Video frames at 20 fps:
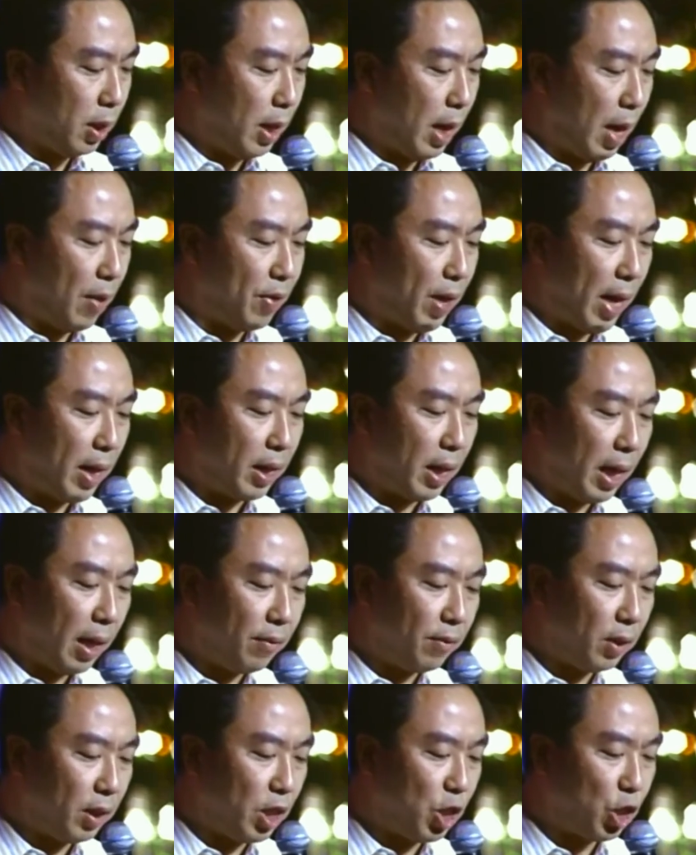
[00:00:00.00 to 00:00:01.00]
and that
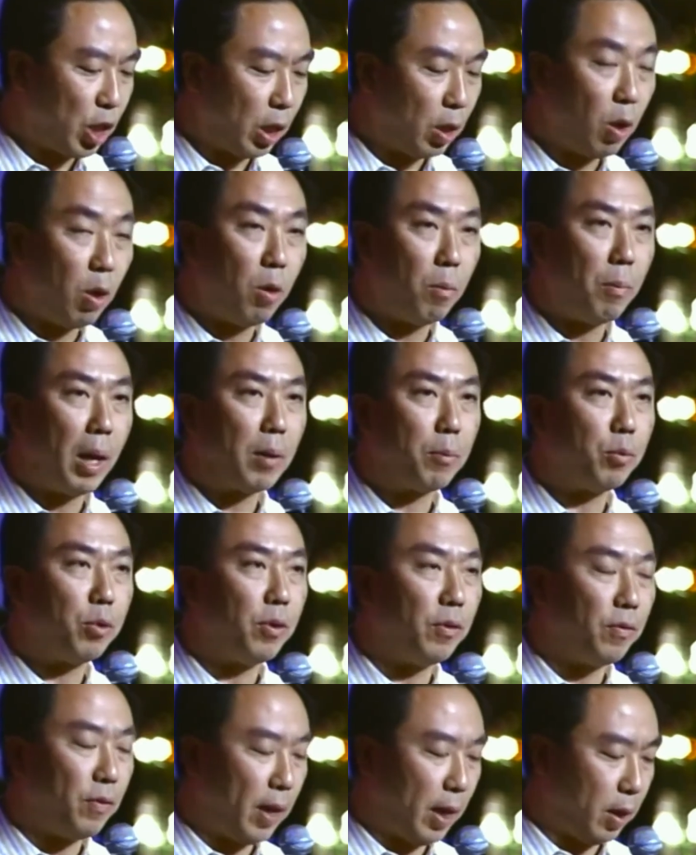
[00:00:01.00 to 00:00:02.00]
heavenly shalom might
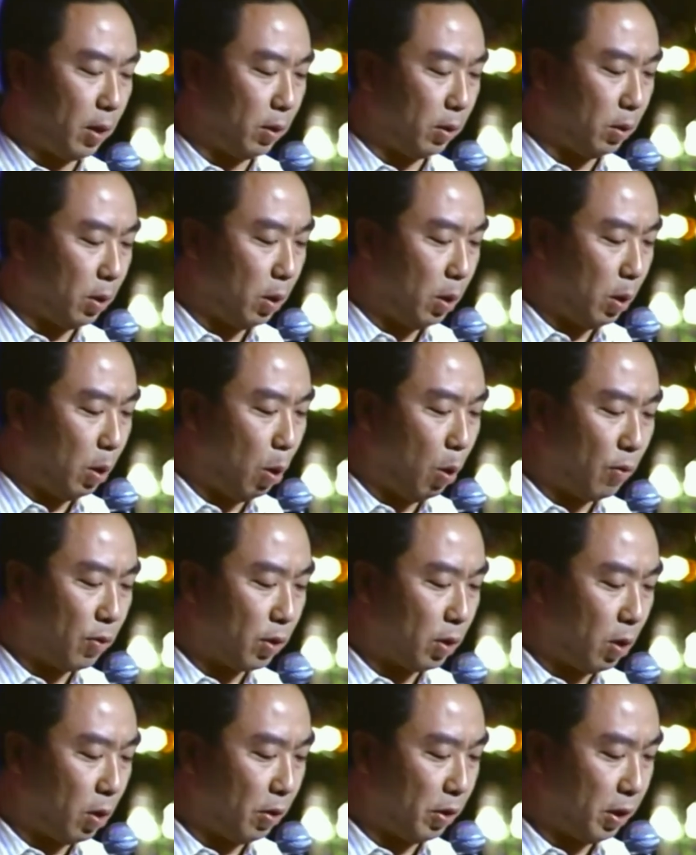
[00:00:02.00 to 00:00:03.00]
prevail
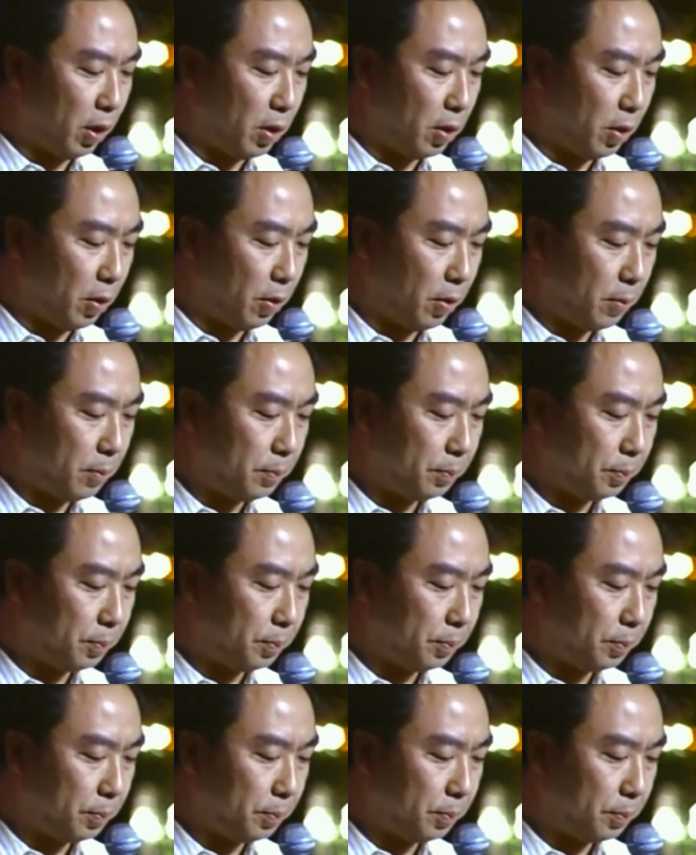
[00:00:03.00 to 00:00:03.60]
over all the earth.